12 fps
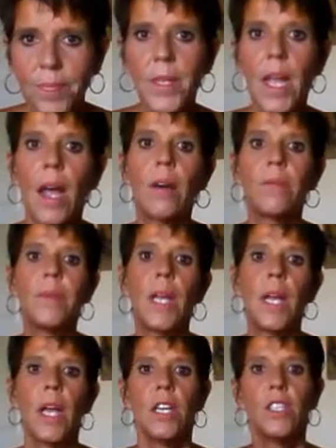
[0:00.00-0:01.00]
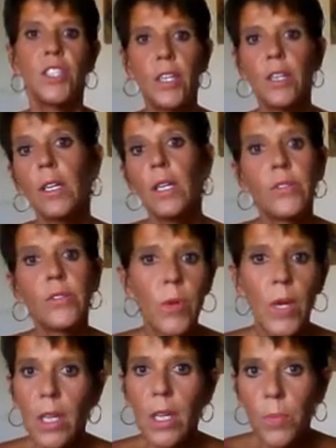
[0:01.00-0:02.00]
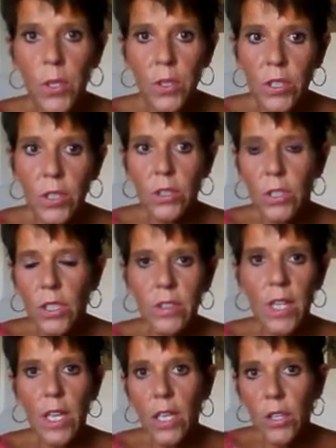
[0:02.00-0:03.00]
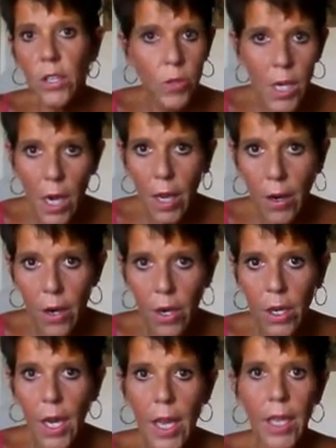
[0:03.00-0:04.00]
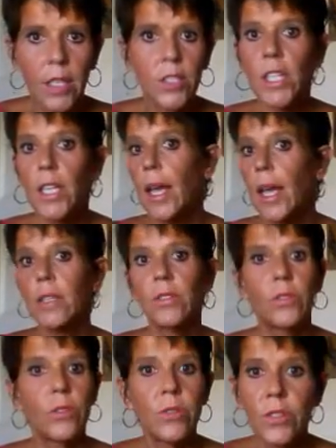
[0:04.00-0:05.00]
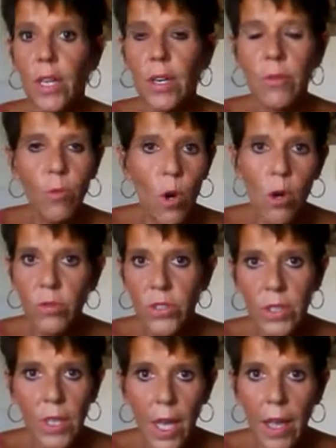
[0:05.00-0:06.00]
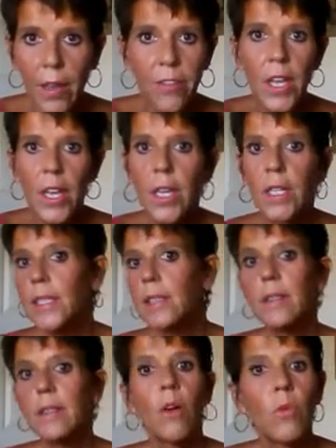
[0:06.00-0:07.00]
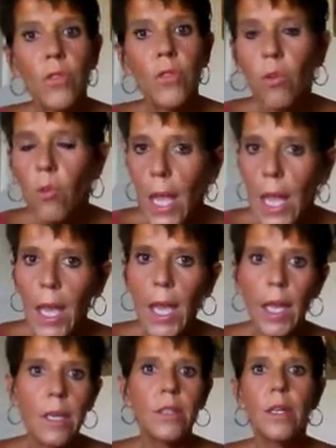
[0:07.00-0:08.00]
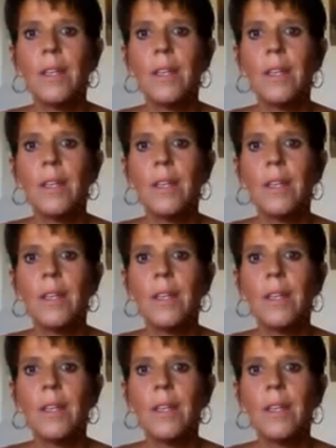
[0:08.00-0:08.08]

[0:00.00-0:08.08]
Now, Sharon is a regular person just like you and I are, and she has her set of woes in life. She's dealt with her weight.